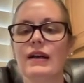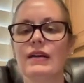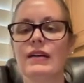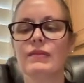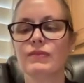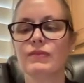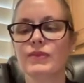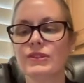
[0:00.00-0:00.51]

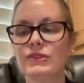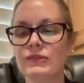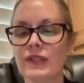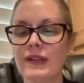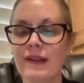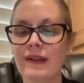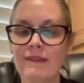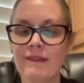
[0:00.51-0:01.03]
We do
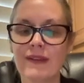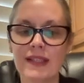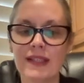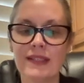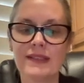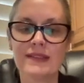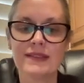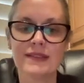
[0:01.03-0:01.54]
not have
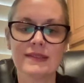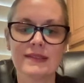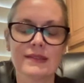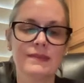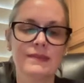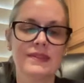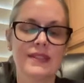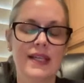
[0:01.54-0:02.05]
AI
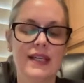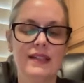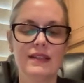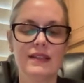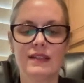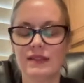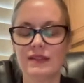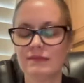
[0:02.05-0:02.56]
systems that
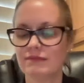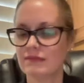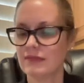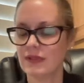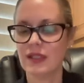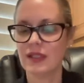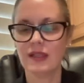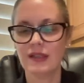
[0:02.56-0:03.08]

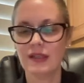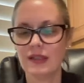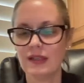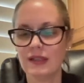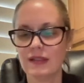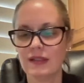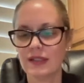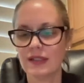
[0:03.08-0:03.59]

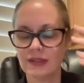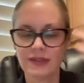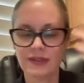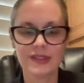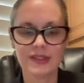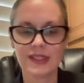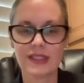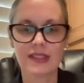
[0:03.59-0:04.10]
can
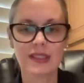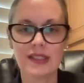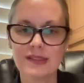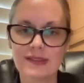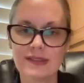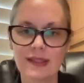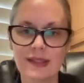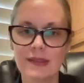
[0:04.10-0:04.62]
understand
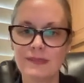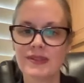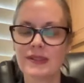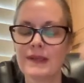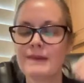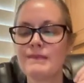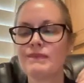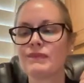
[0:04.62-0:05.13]
concepts.
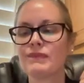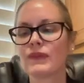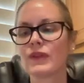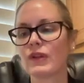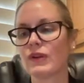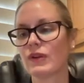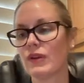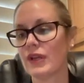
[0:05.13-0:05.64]

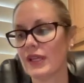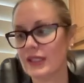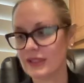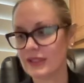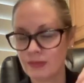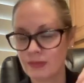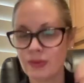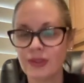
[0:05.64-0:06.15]

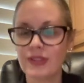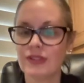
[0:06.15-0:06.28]
It's a pretty